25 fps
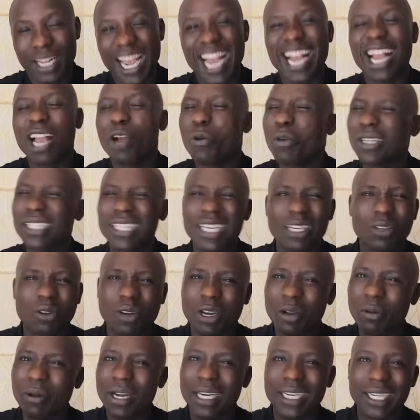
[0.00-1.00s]
And they
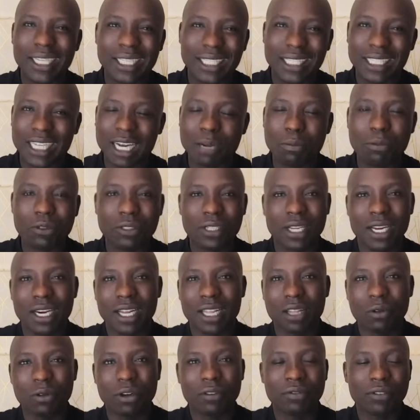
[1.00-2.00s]

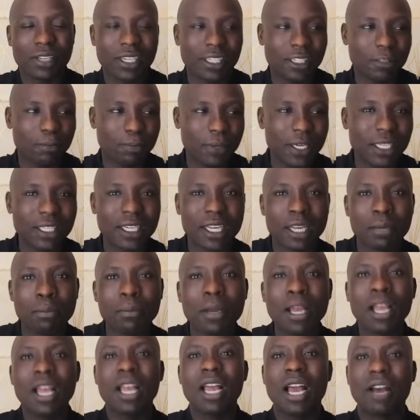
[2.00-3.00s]
would have just picked
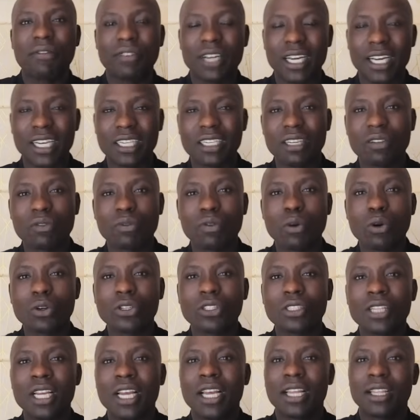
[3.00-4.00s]
him after getting
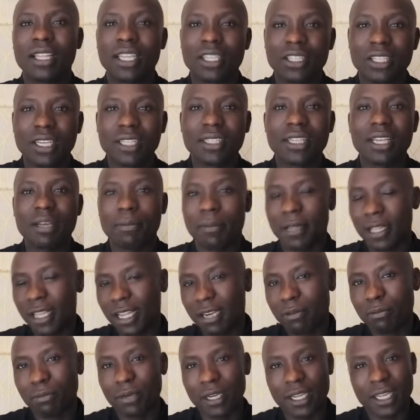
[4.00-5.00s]
votes, they chase him and
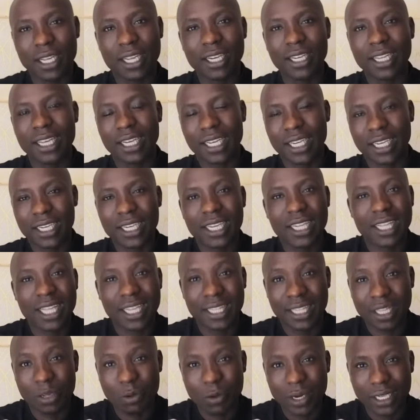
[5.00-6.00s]
then bring in the Kindiki
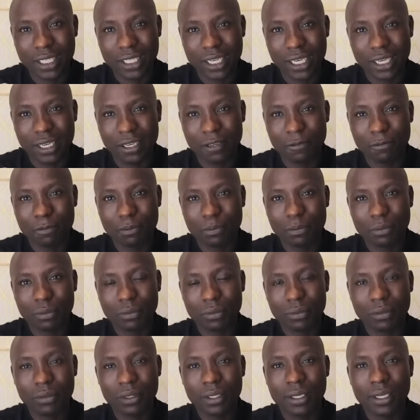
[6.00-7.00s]
that they wanted.
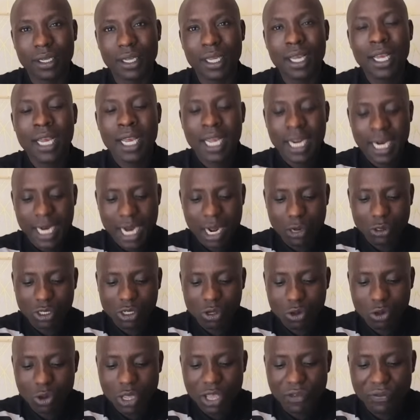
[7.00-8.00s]
Now,
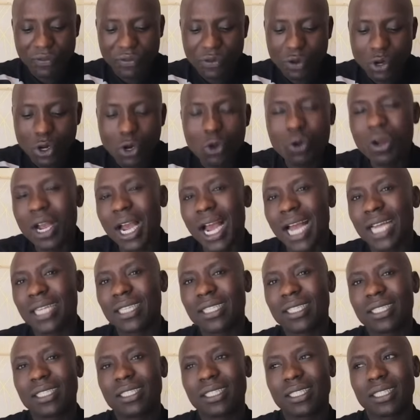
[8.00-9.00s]
so if you look
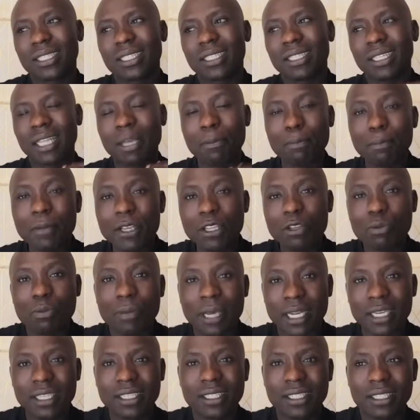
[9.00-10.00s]
at the
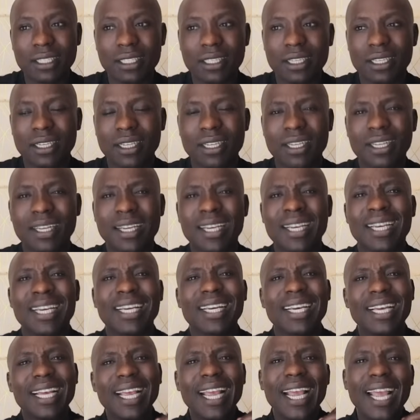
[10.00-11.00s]
impeachment,
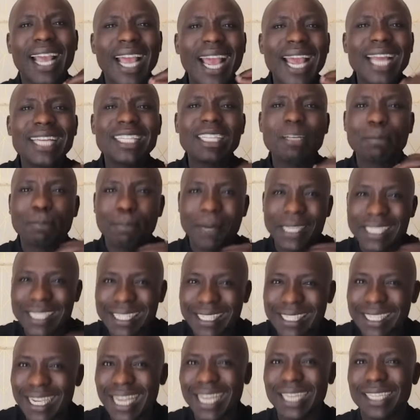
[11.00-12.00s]

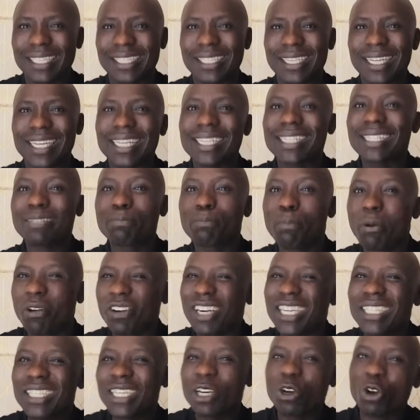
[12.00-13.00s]
80% is
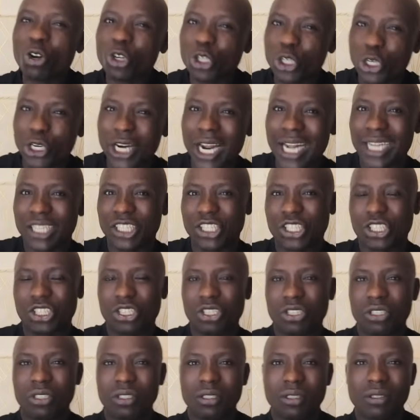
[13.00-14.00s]
political
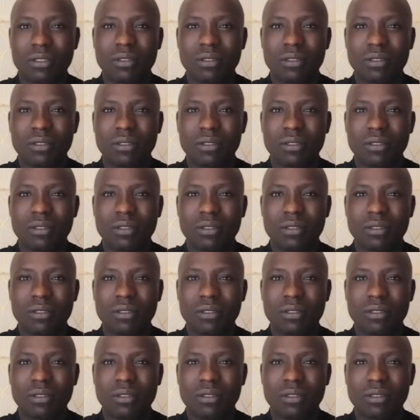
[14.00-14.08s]
trash.